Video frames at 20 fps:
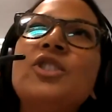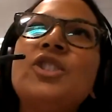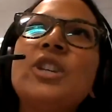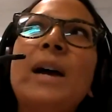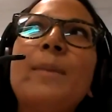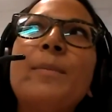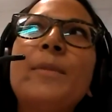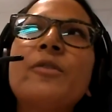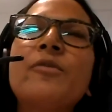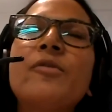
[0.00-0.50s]

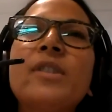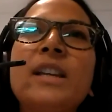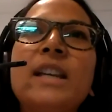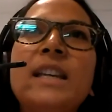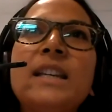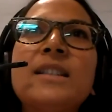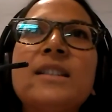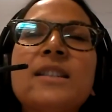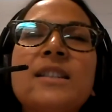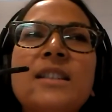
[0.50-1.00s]
JAMA
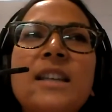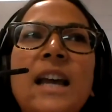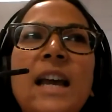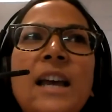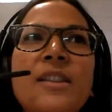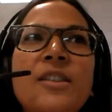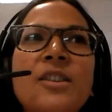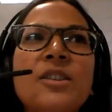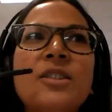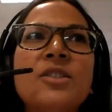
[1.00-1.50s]
released,
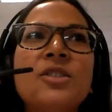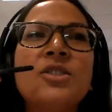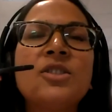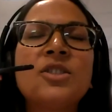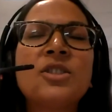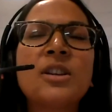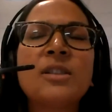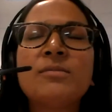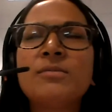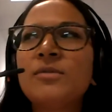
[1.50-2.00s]
the
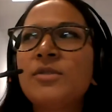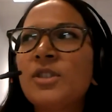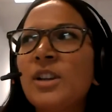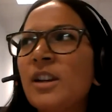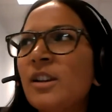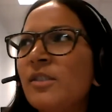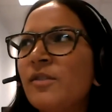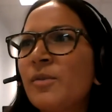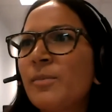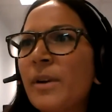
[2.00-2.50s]

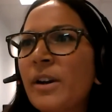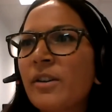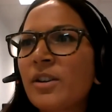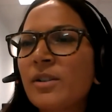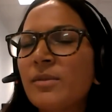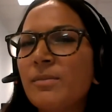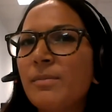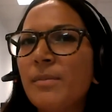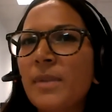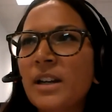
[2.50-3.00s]
Journal of
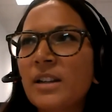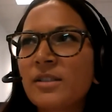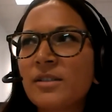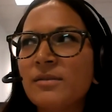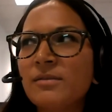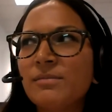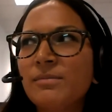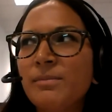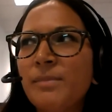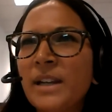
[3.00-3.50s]
American
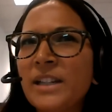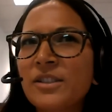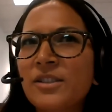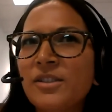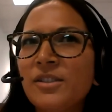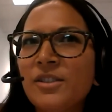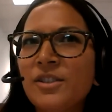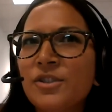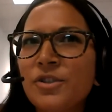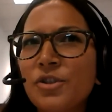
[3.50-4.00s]

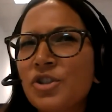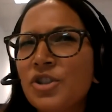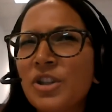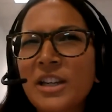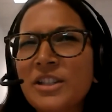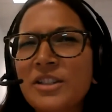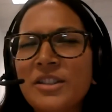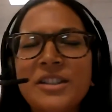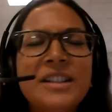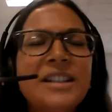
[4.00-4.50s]
Medical
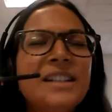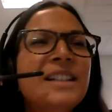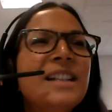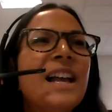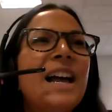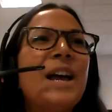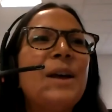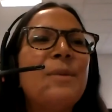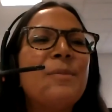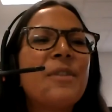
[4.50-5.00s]
Association,
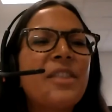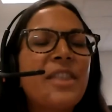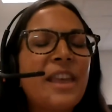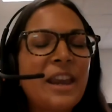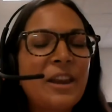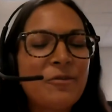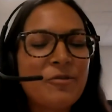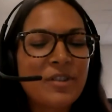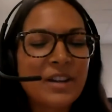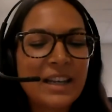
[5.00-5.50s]

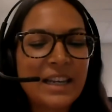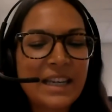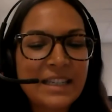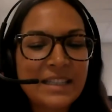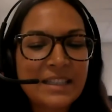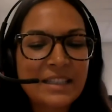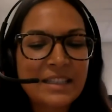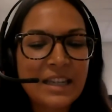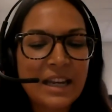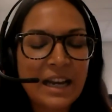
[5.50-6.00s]
they
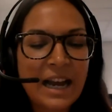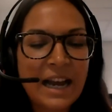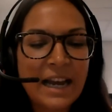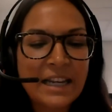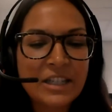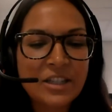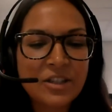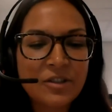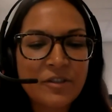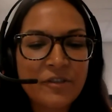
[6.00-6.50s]
released a
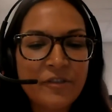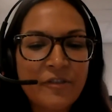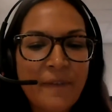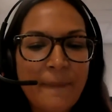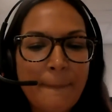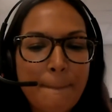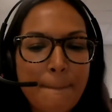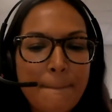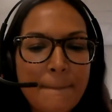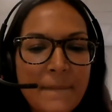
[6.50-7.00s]
kind of
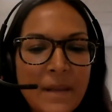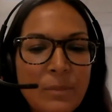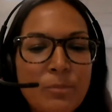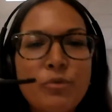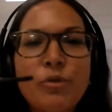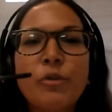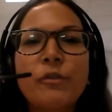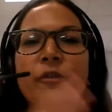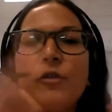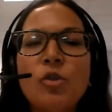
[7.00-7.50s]

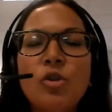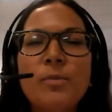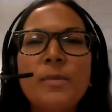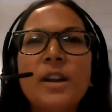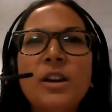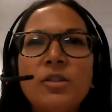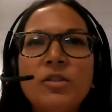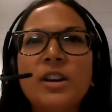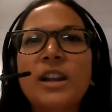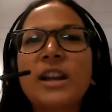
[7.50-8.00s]
pro
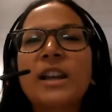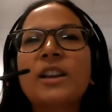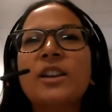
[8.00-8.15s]
forma, or like